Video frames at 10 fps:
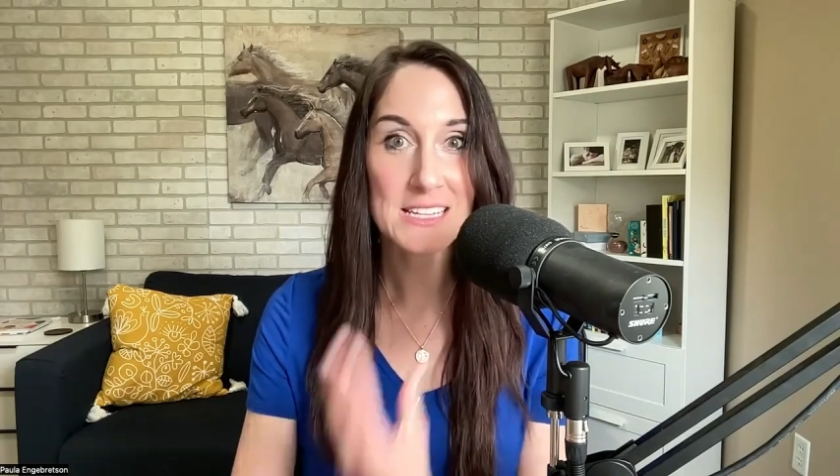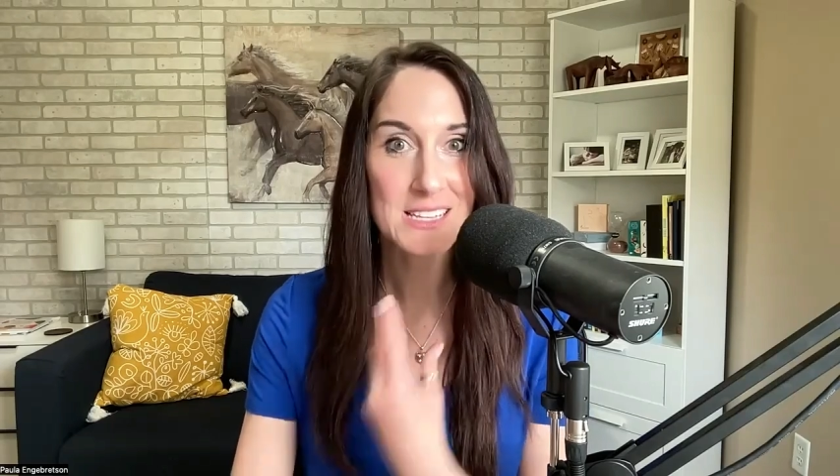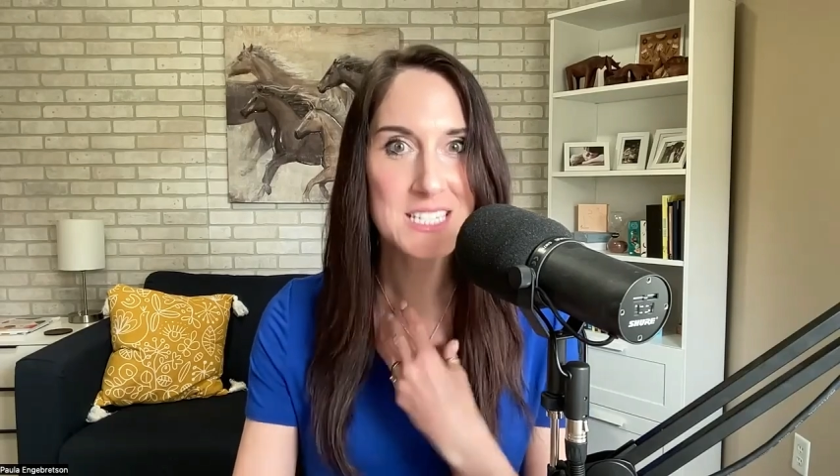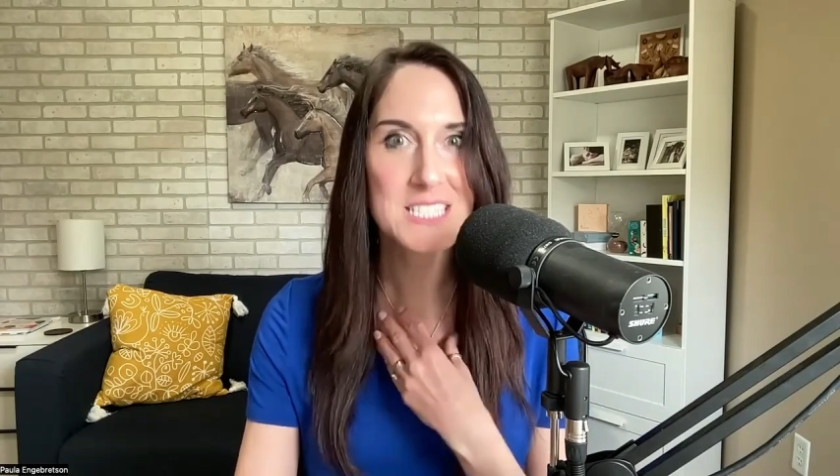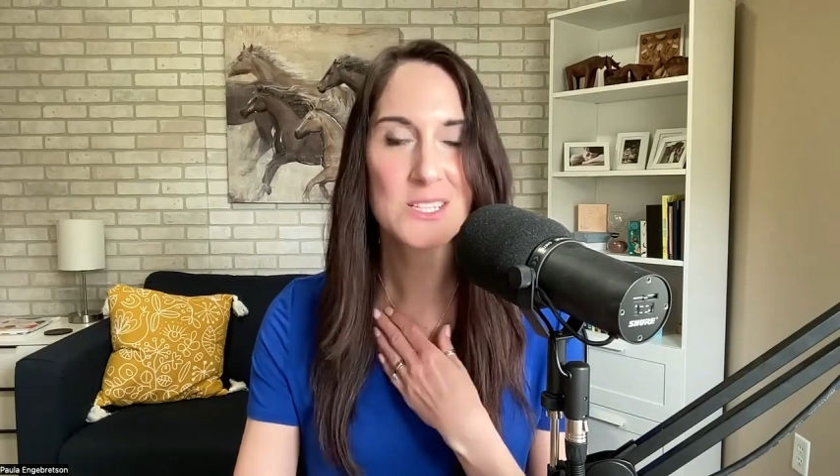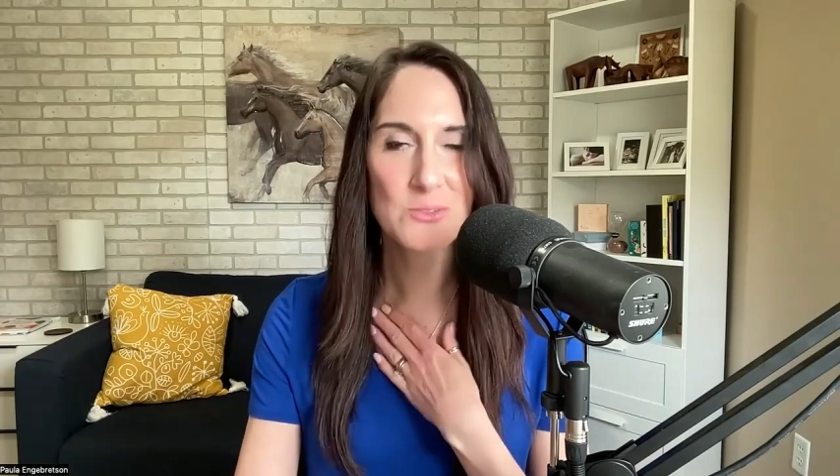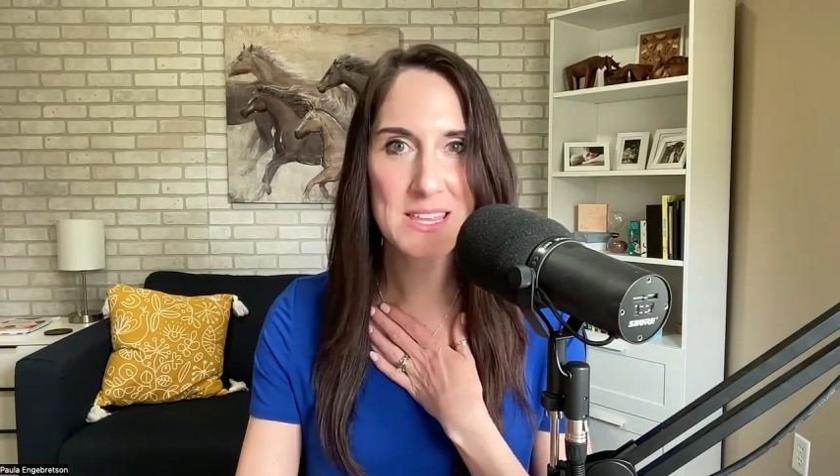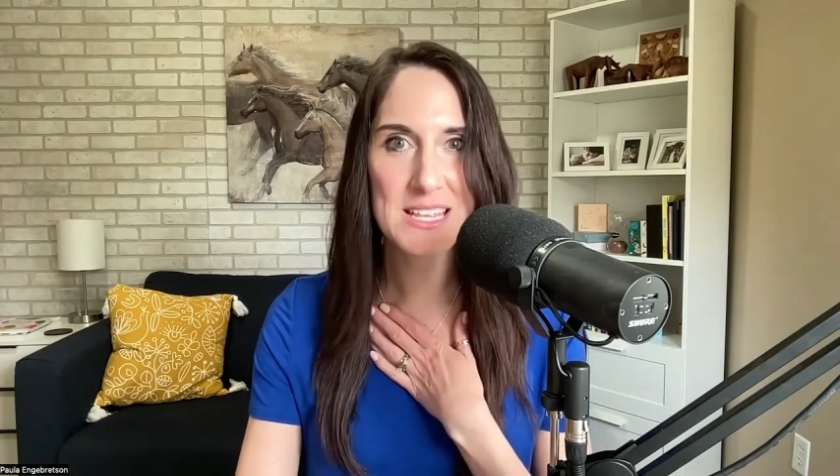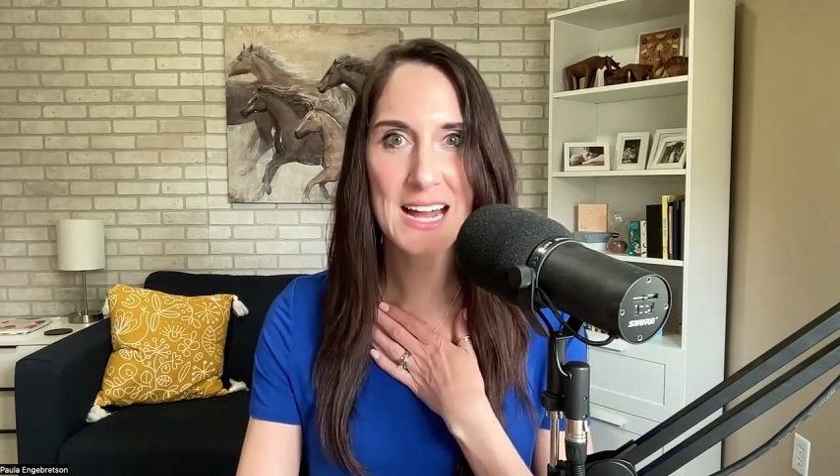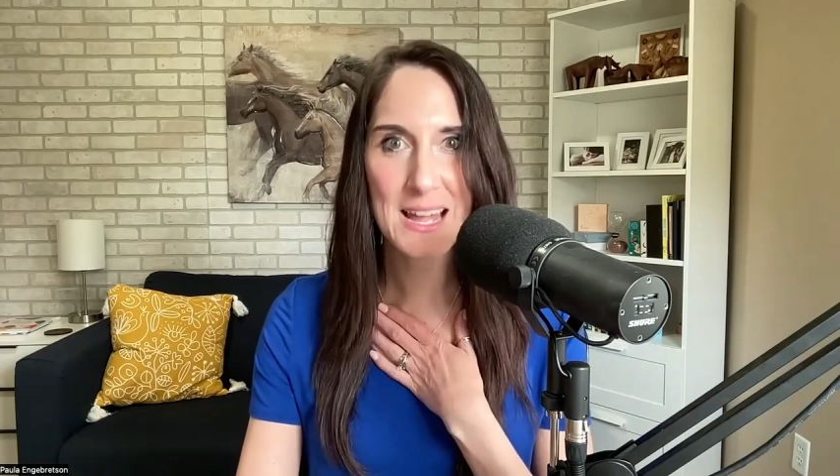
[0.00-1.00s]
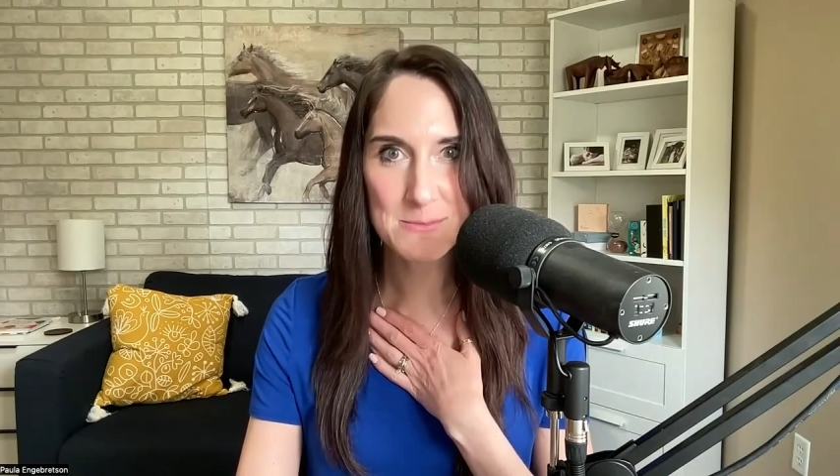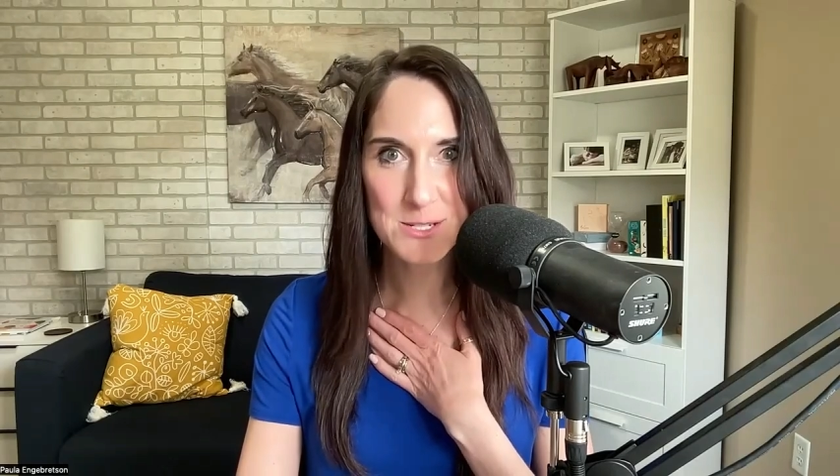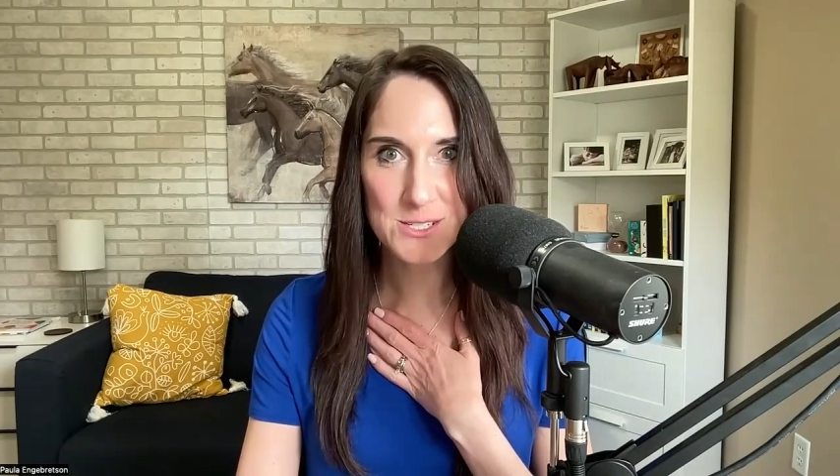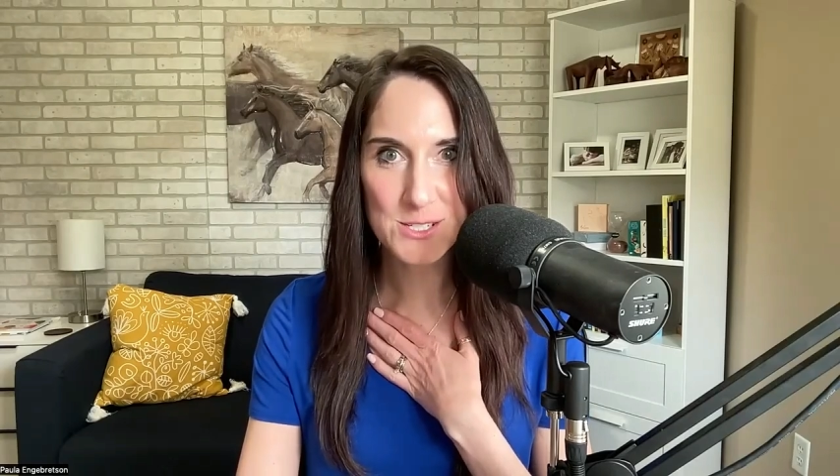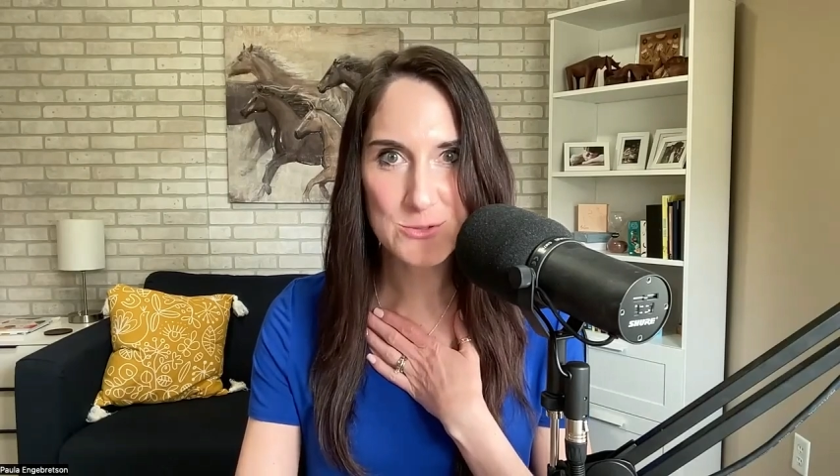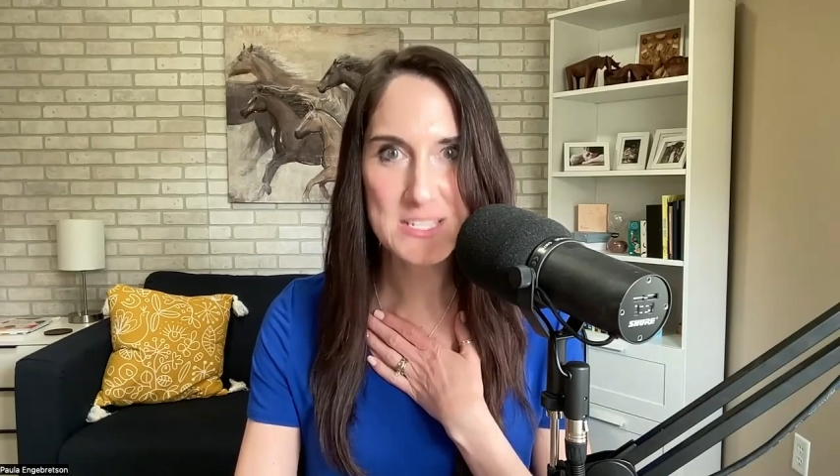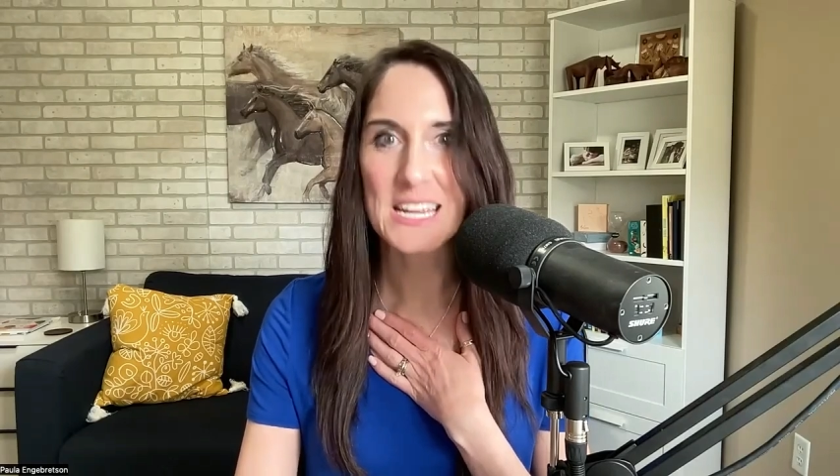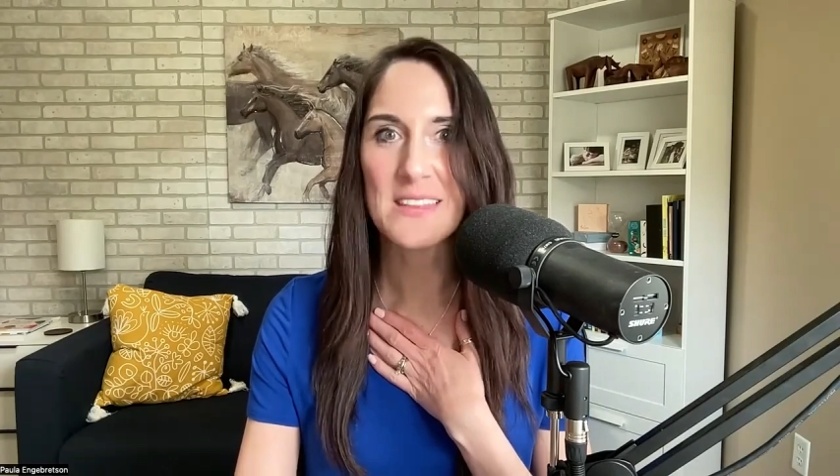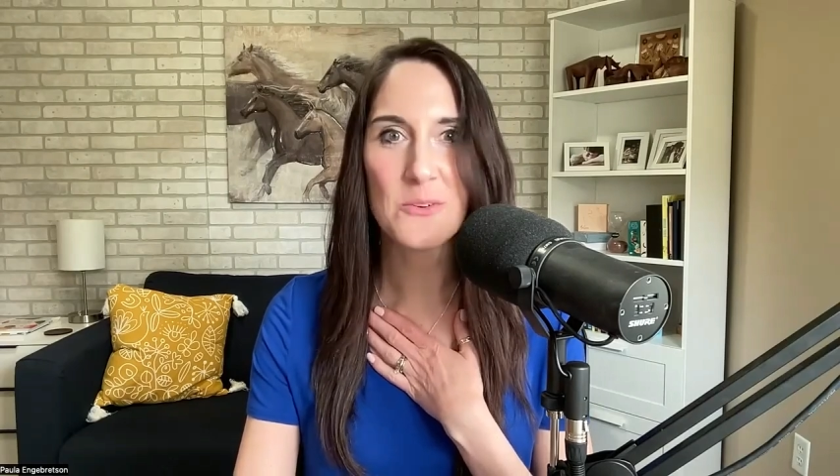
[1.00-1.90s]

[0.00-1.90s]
at least in the way that I'm using it,